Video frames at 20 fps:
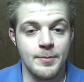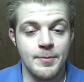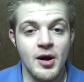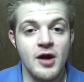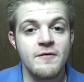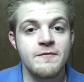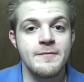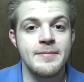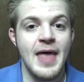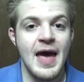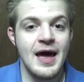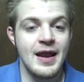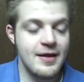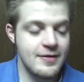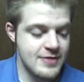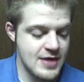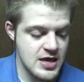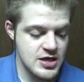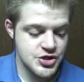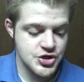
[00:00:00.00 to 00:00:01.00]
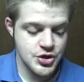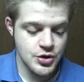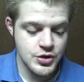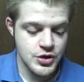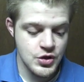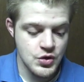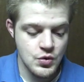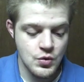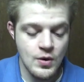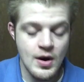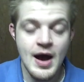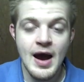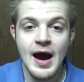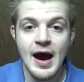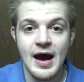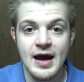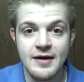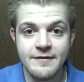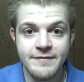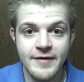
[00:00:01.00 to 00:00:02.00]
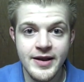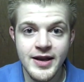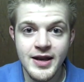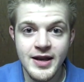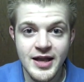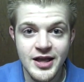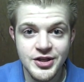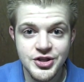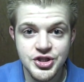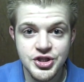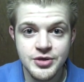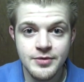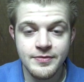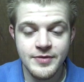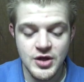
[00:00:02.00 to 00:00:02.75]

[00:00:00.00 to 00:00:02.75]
Apart from that, they show you how to find a niche.